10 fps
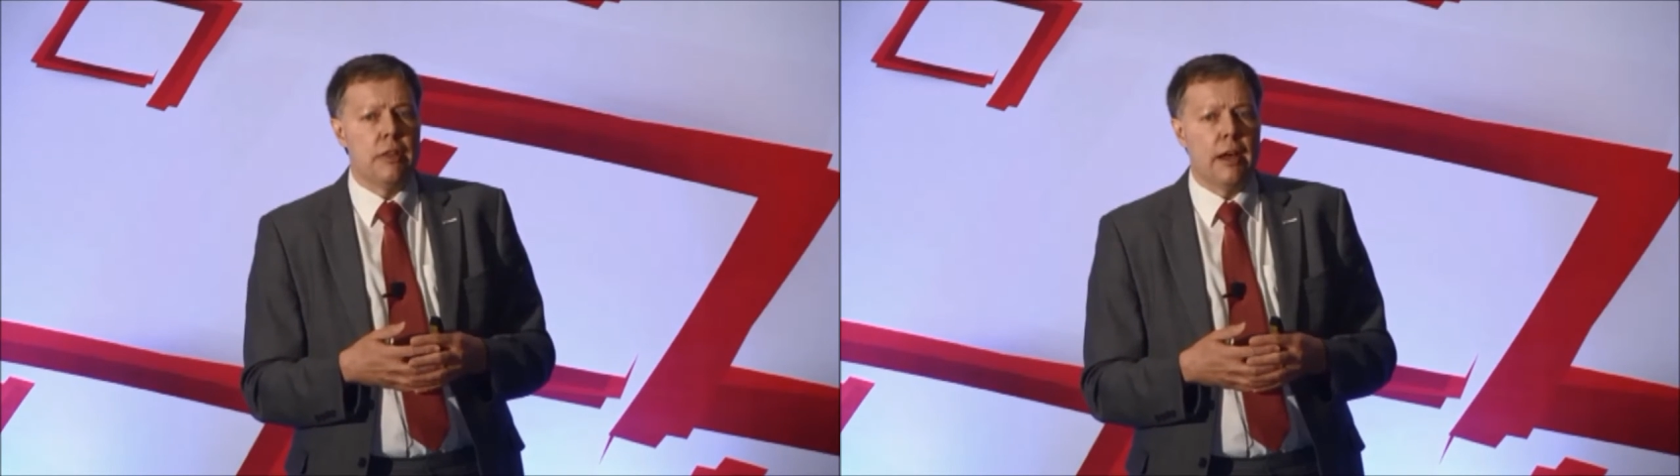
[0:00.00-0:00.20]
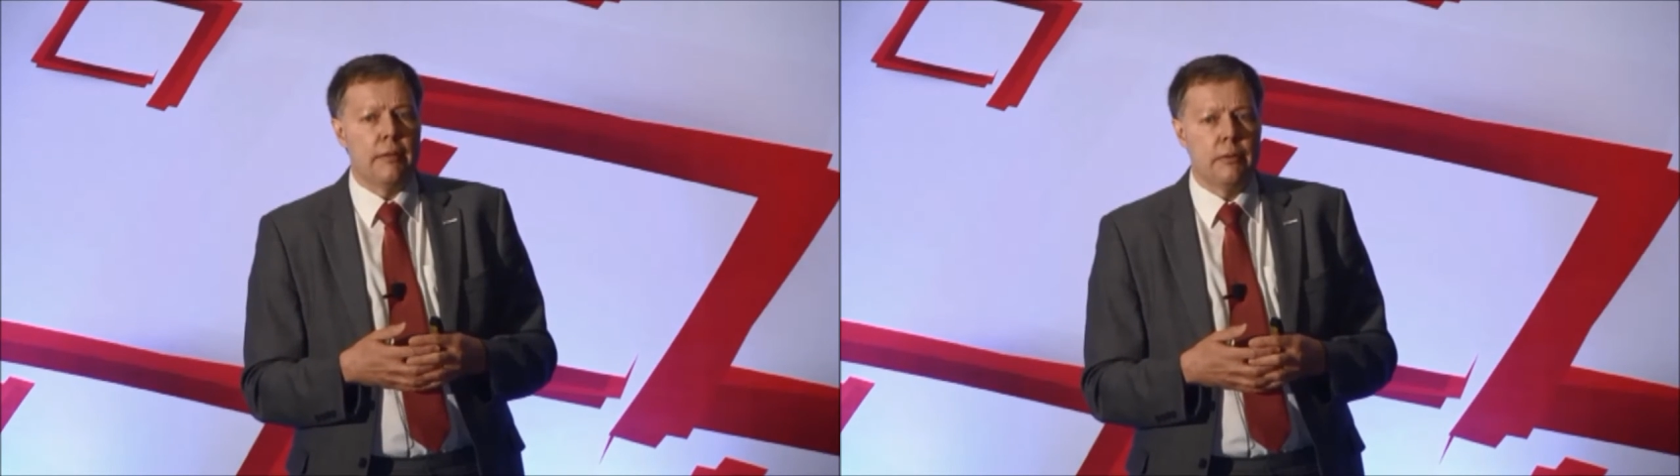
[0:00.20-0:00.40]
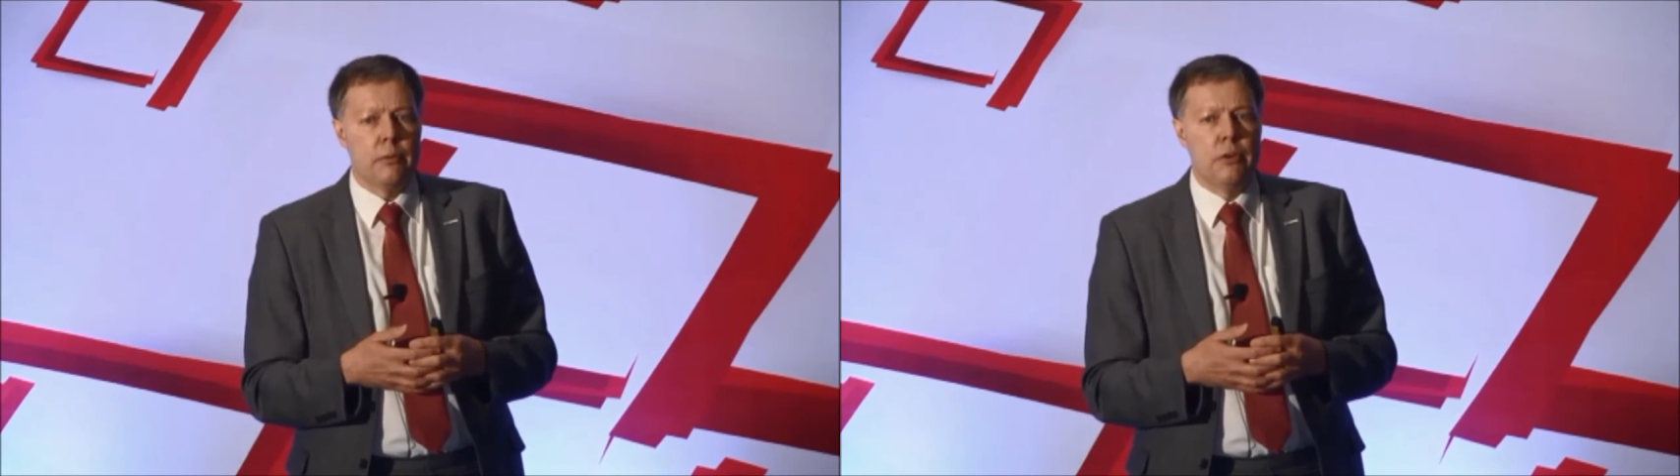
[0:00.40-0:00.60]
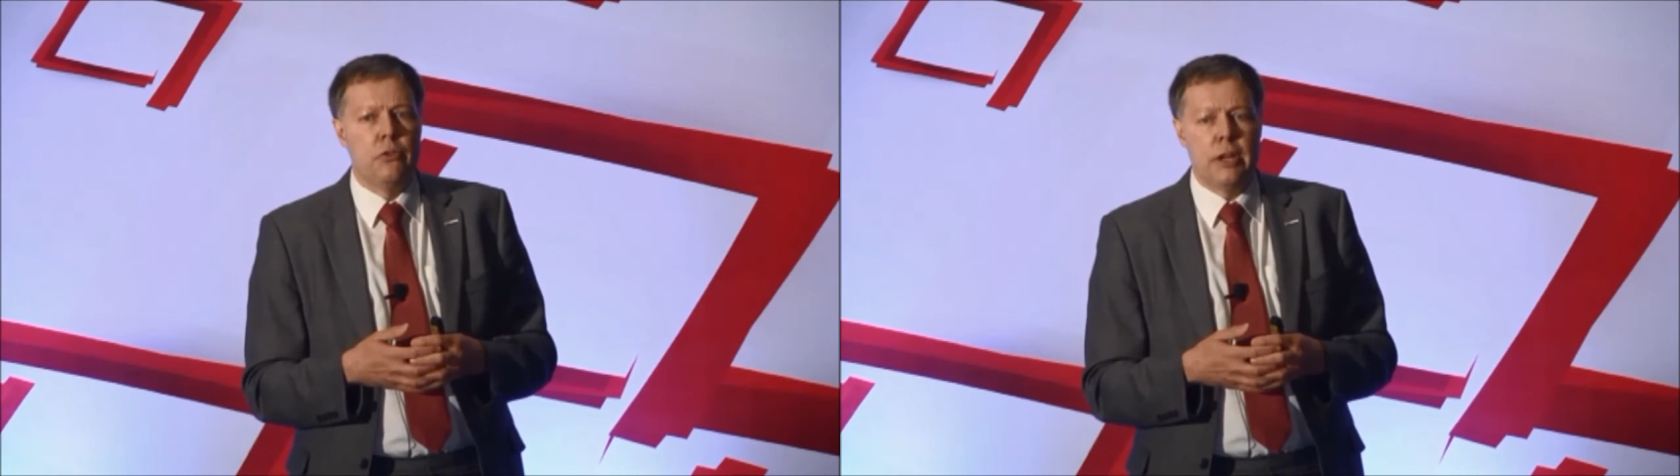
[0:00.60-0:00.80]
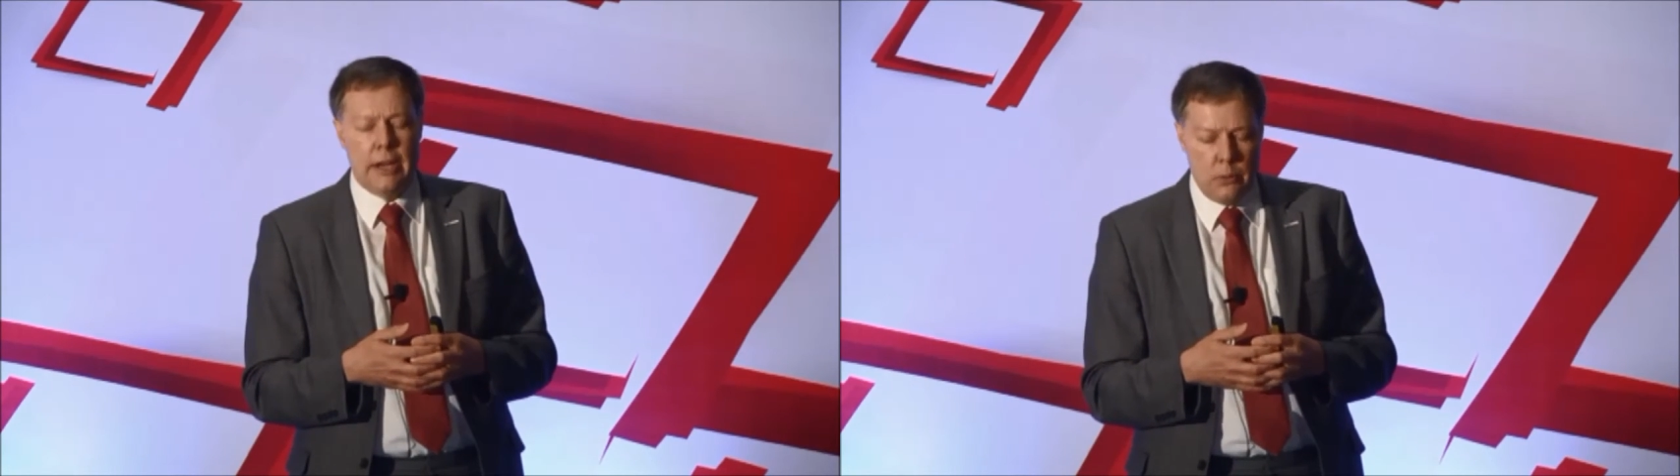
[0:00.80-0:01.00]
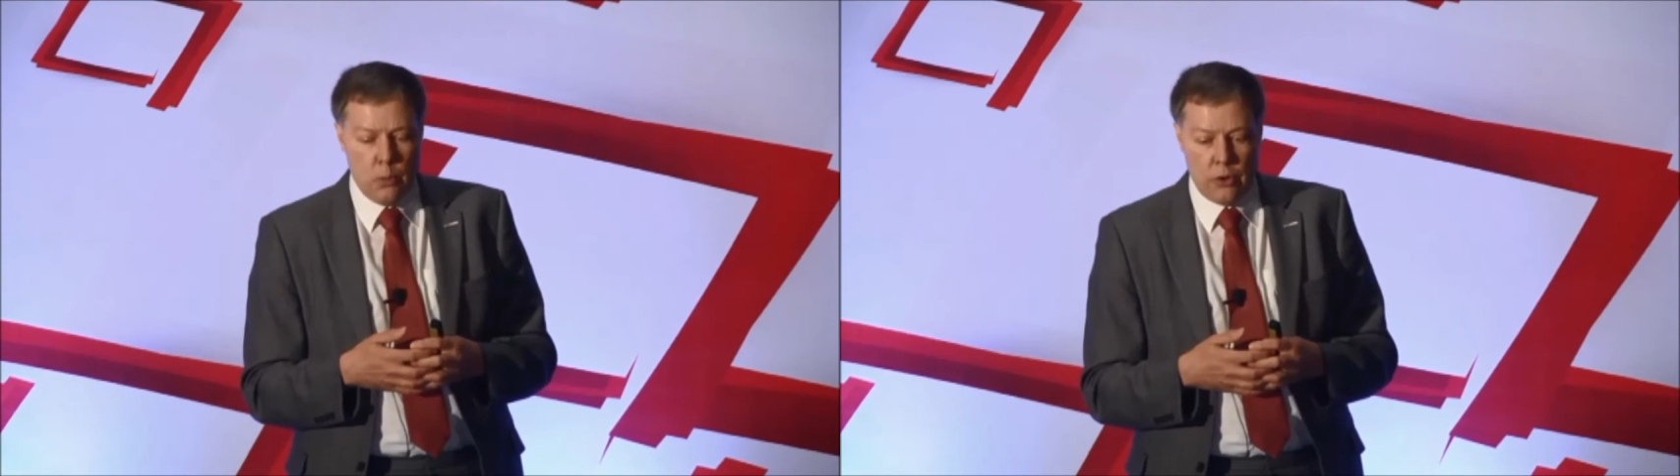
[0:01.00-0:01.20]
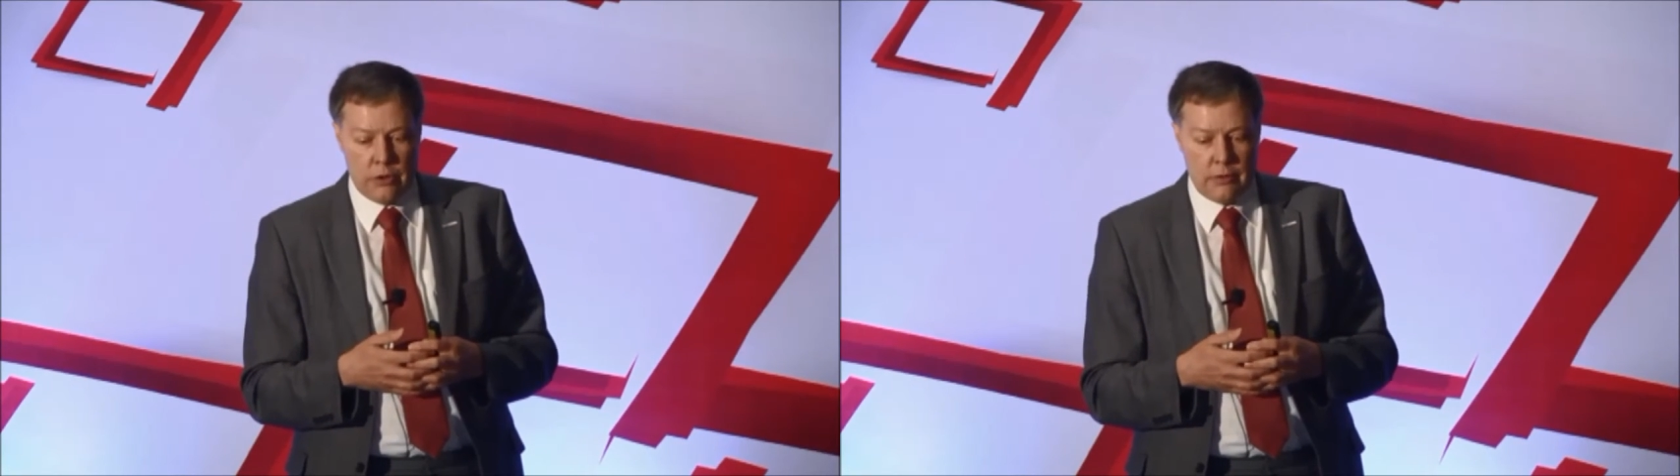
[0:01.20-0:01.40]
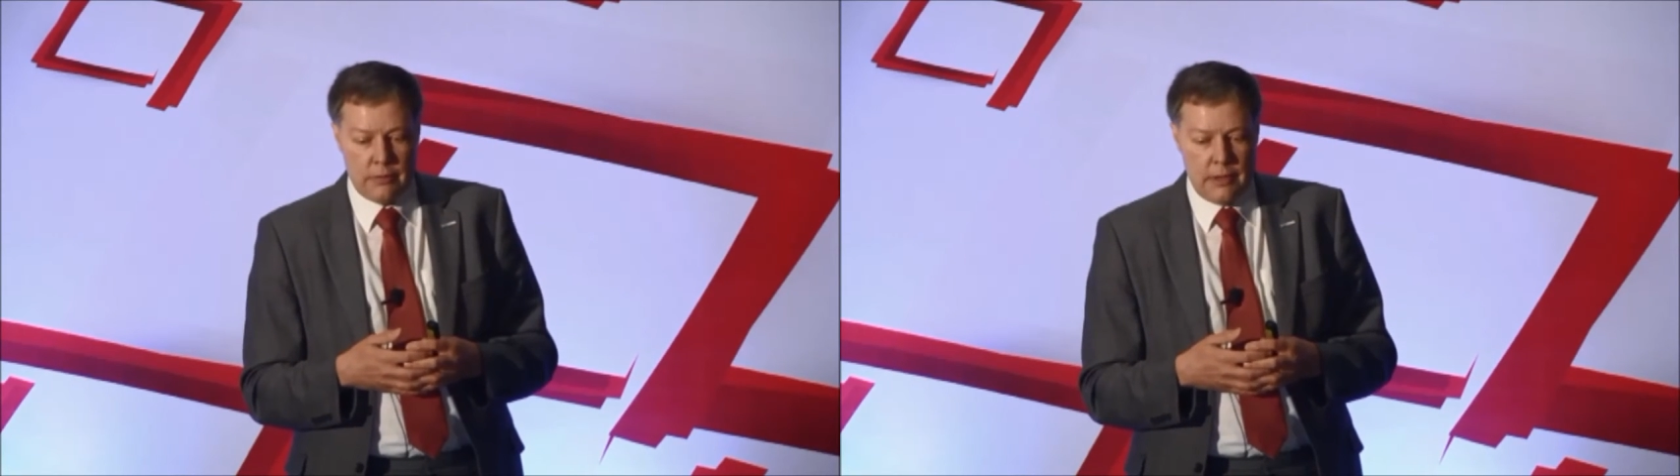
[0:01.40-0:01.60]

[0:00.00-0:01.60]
there. We really would.